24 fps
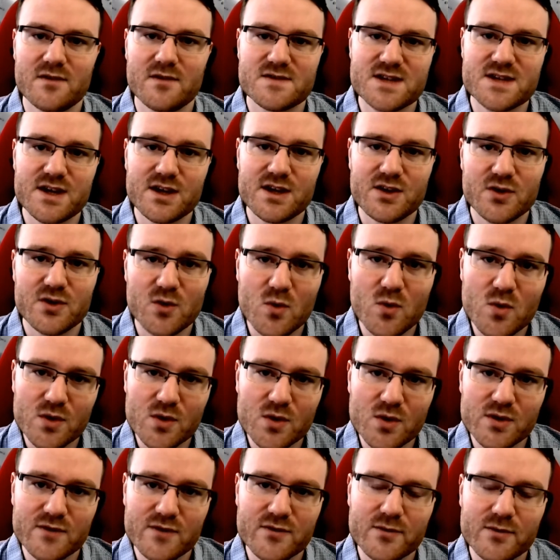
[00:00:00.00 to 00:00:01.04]
sending your order
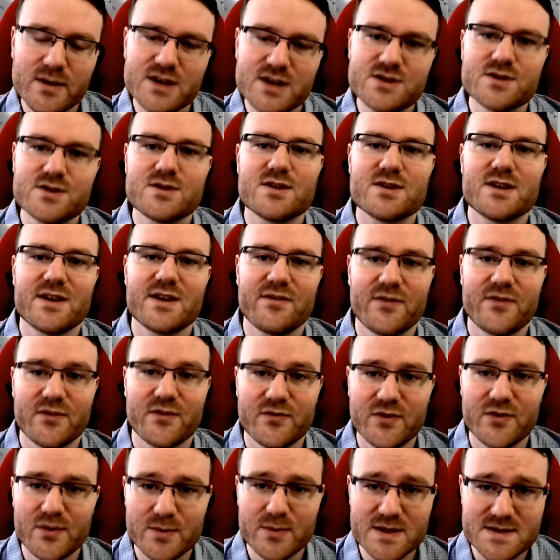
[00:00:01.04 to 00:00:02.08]
information to the
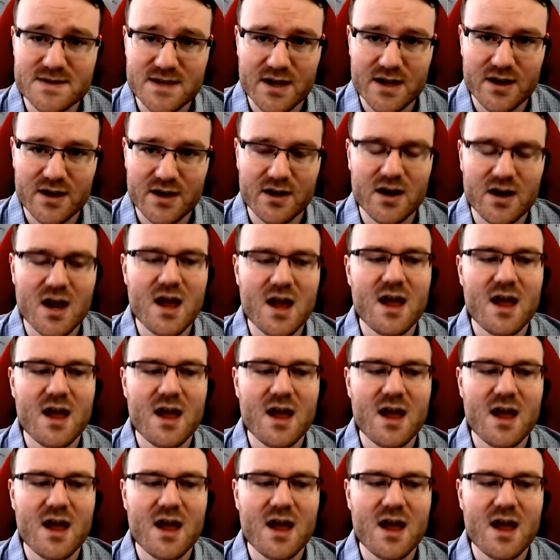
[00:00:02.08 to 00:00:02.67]
fulfillment center.